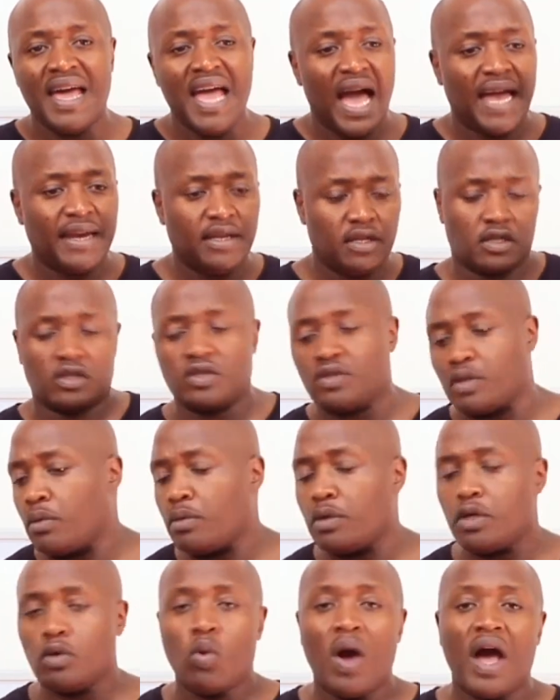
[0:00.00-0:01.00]
And it just,
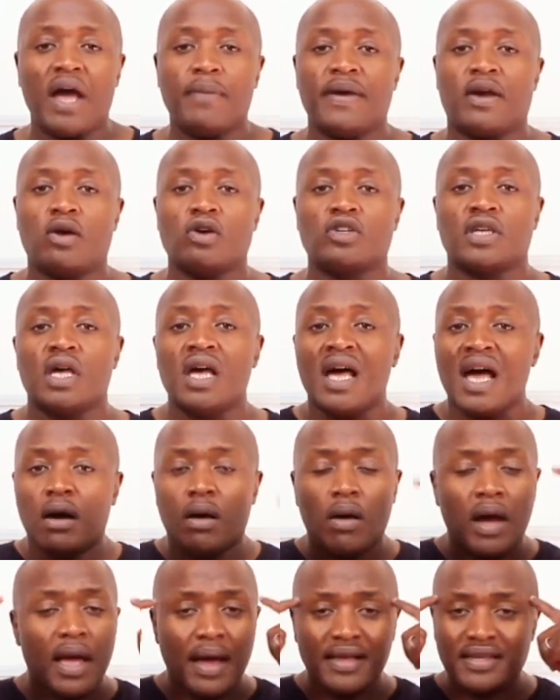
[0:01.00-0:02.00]
why? Because
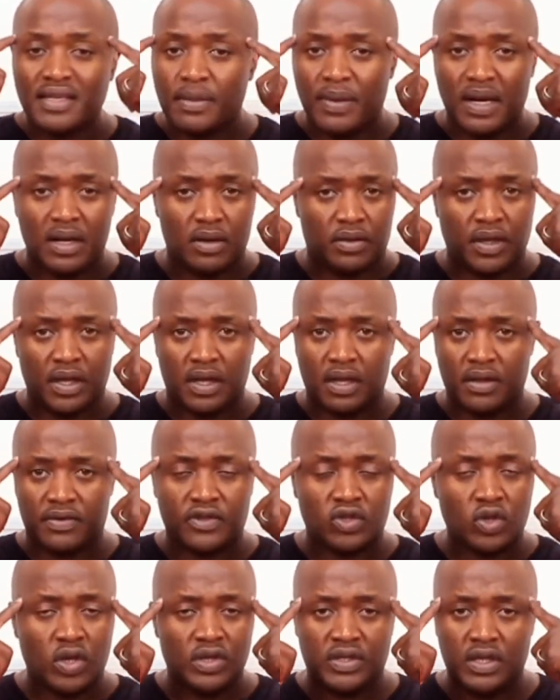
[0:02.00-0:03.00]
as a man thinketh,
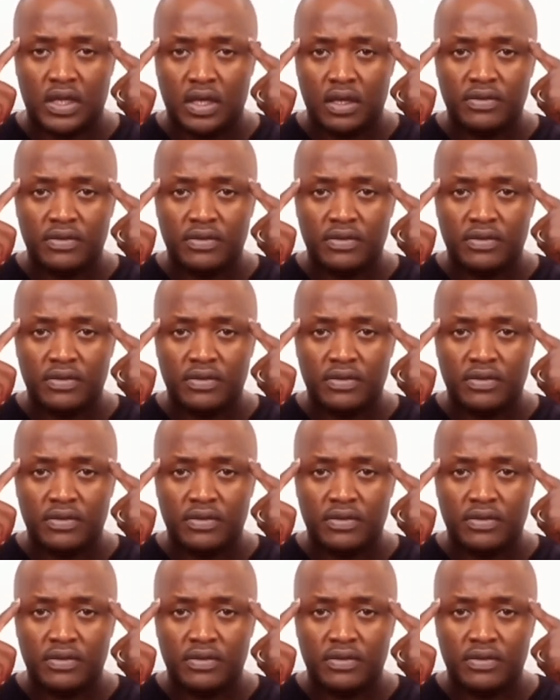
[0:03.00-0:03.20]
so is he.